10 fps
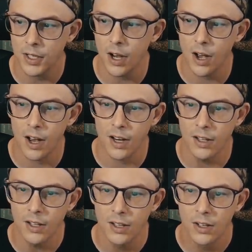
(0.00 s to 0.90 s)
on
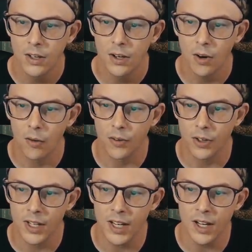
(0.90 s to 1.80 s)
over
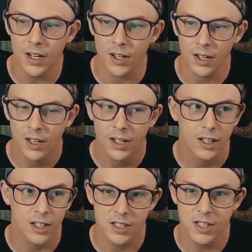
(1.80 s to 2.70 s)
here.
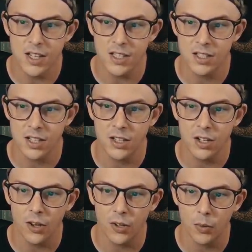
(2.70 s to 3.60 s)
Because this is
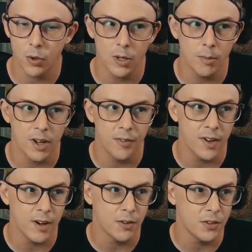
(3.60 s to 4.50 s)
another one of my
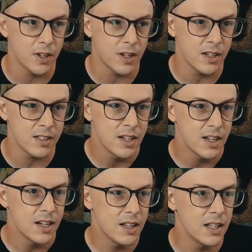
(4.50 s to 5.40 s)
favorite things
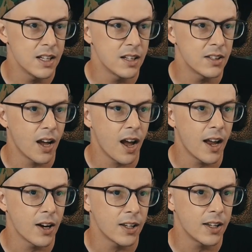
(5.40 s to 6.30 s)
in the
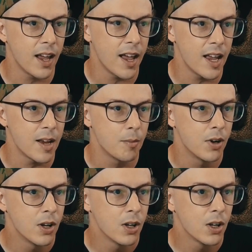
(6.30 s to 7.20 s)
entire game.
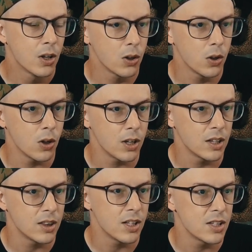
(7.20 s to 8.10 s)
Look
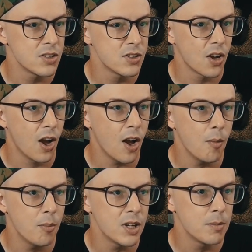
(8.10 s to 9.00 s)
at this
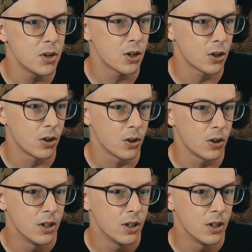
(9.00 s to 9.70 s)
zombie mural.